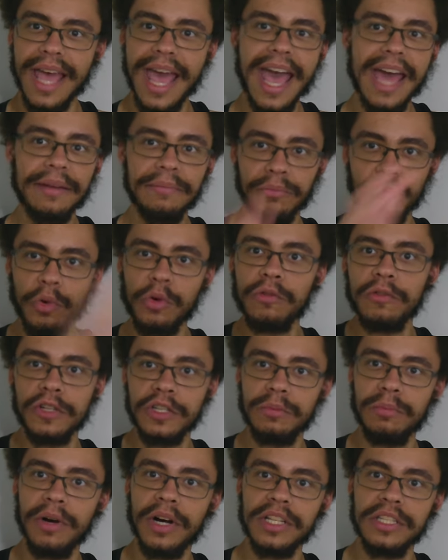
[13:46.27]
Add more
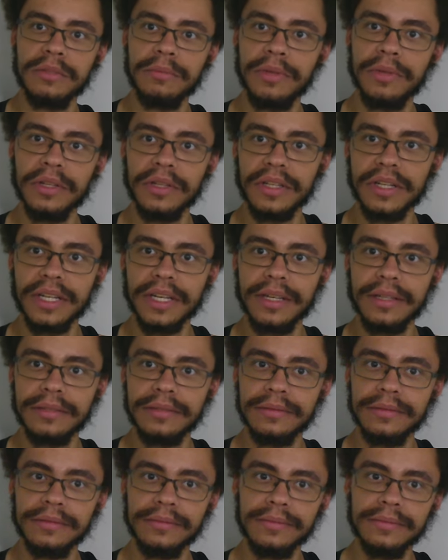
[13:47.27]
responsibility,
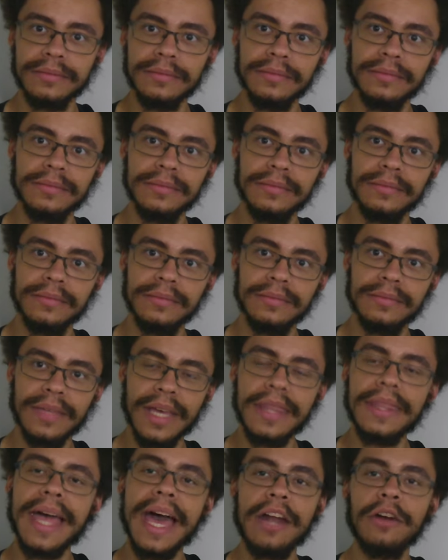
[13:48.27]

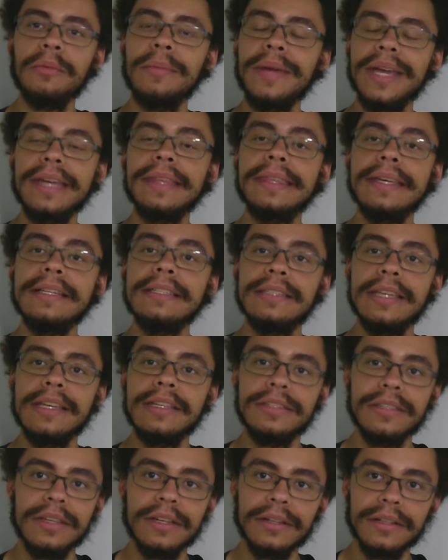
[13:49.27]
and that'll make things
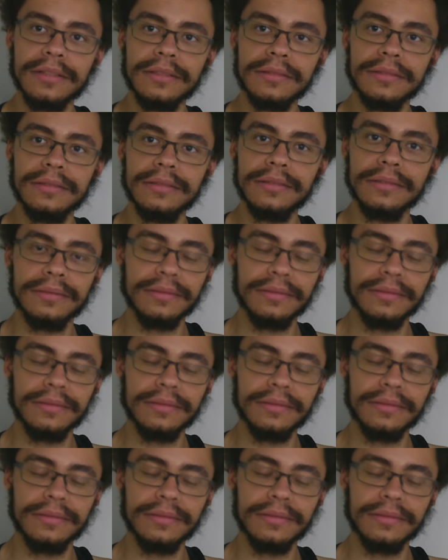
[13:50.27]
easier.